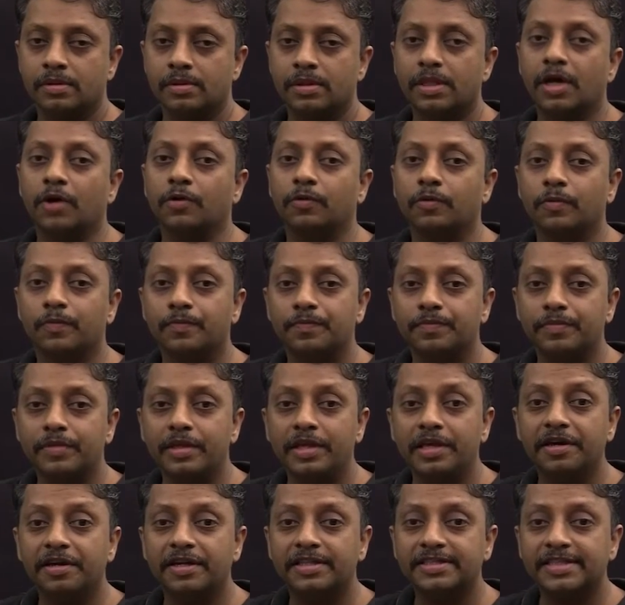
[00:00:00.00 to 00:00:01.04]
Now,
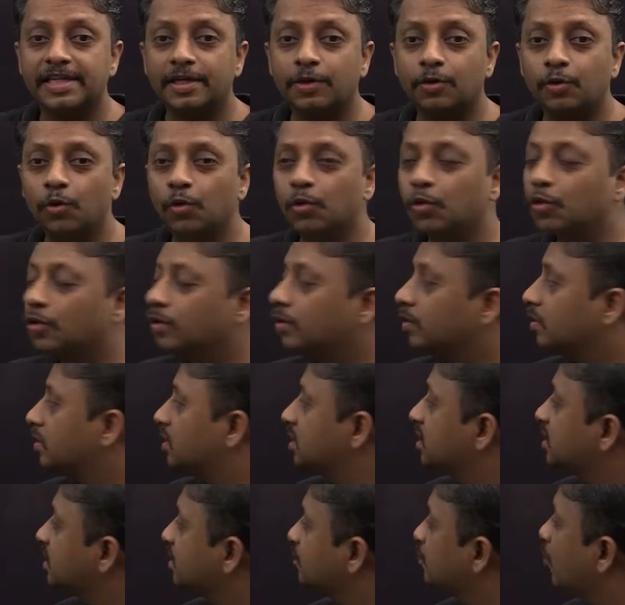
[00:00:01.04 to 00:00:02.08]
here is a cool
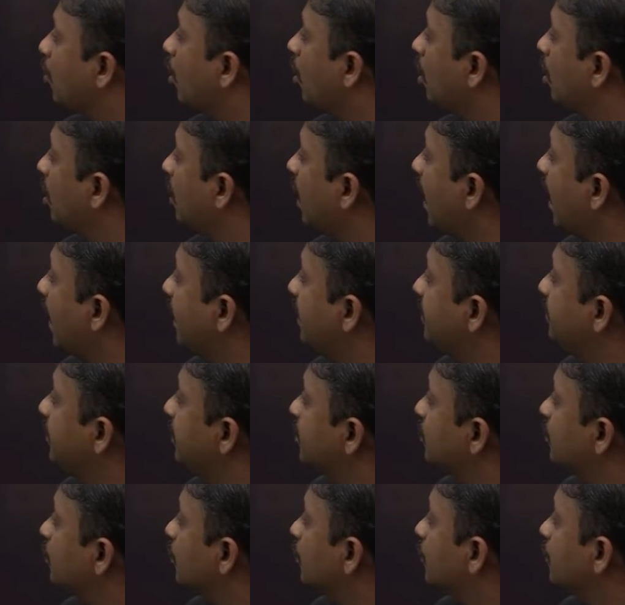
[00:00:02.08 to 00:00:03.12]
small
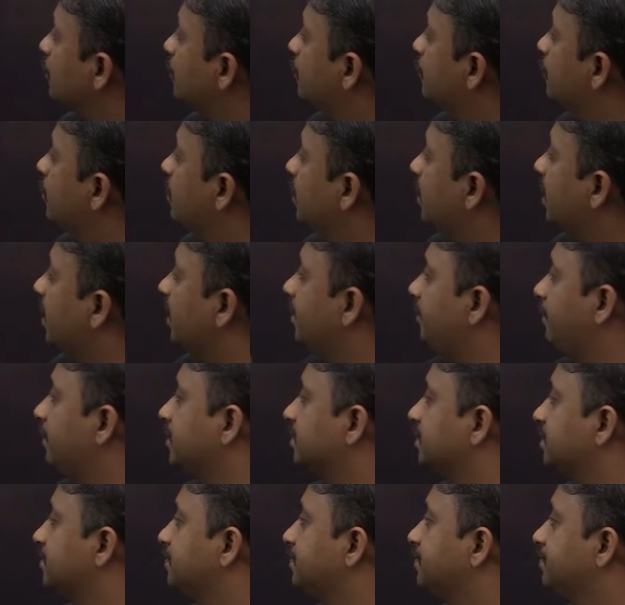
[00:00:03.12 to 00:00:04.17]
animation of trade
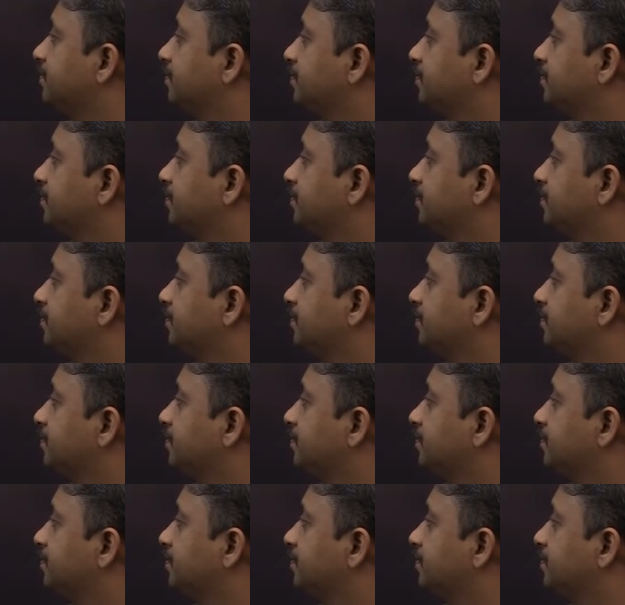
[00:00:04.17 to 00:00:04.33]
winds.